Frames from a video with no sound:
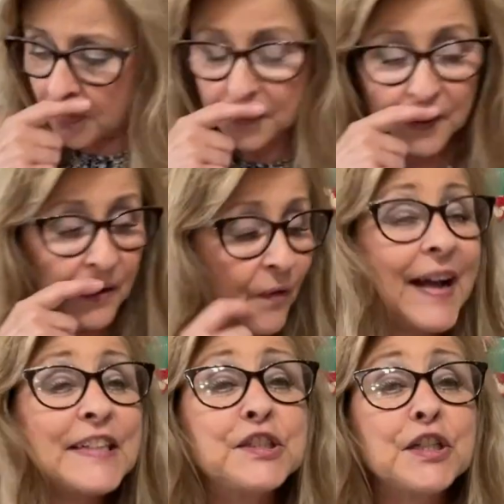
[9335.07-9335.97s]

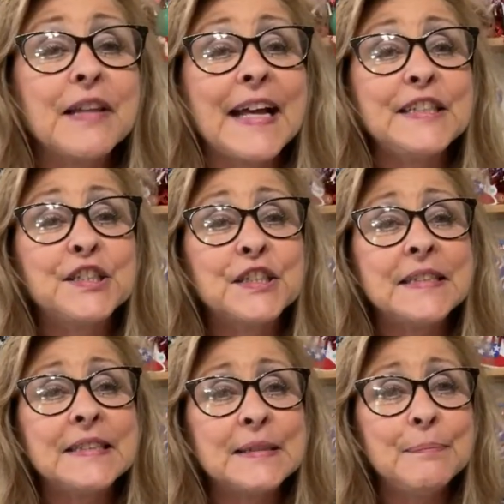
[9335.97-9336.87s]

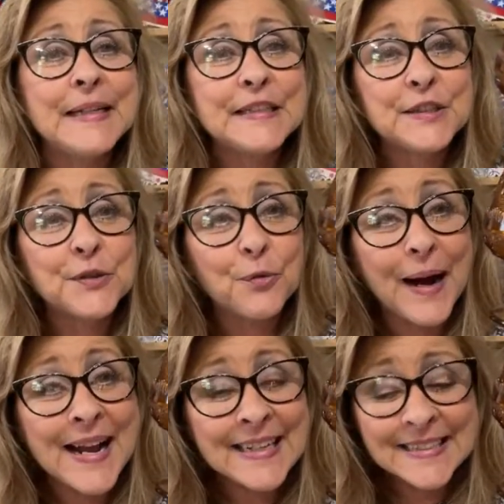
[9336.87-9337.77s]
Congratulations, Miss
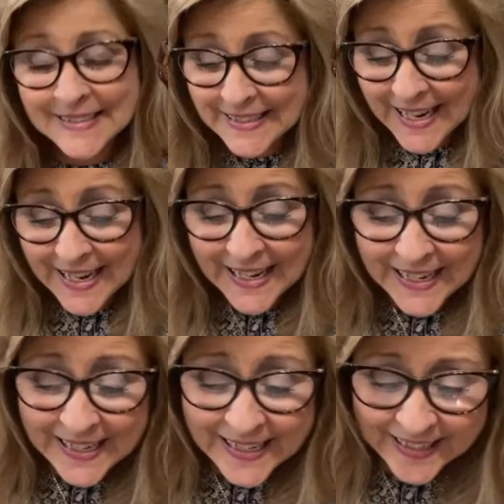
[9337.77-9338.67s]

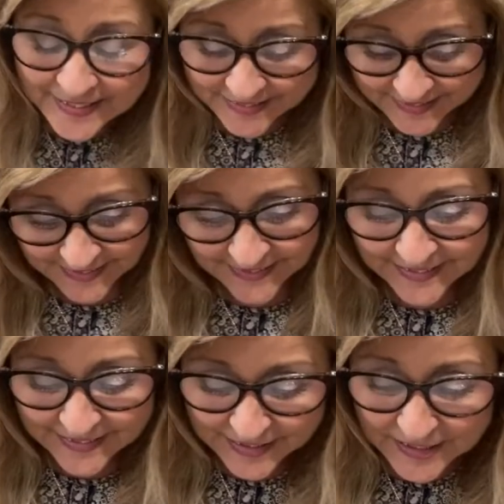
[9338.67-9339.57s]
Randy.
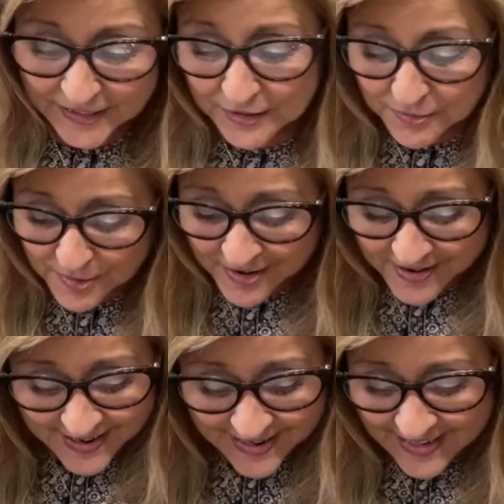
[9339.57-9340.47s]
All
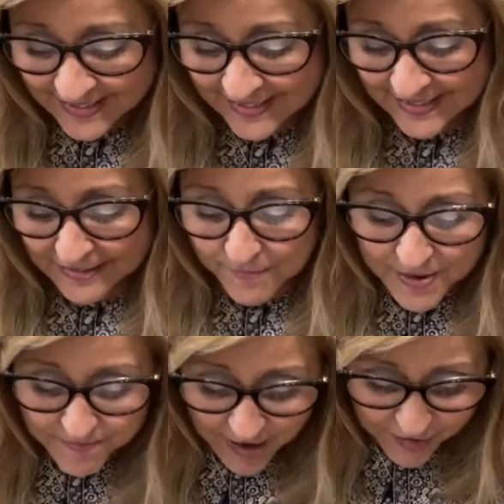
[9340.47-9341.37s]
right, let me
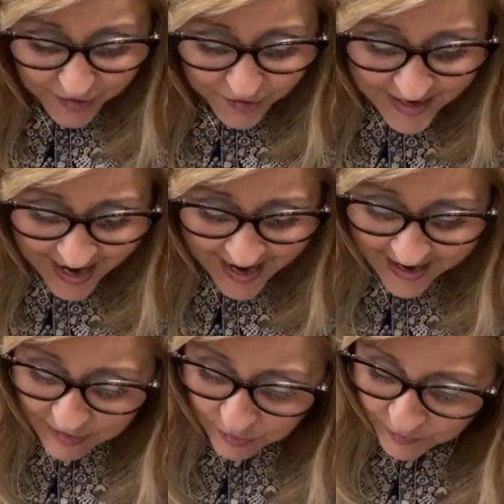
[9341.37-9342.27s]
mark her
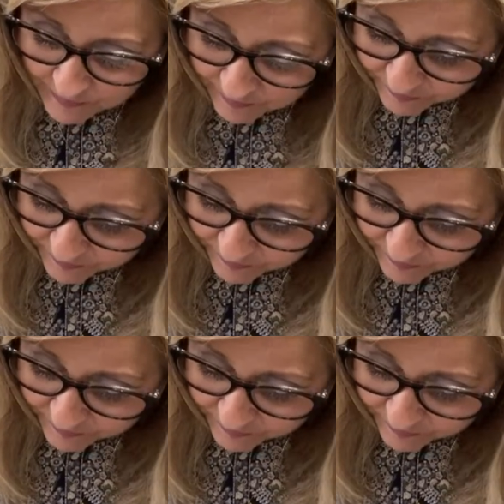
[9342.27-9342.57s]
down.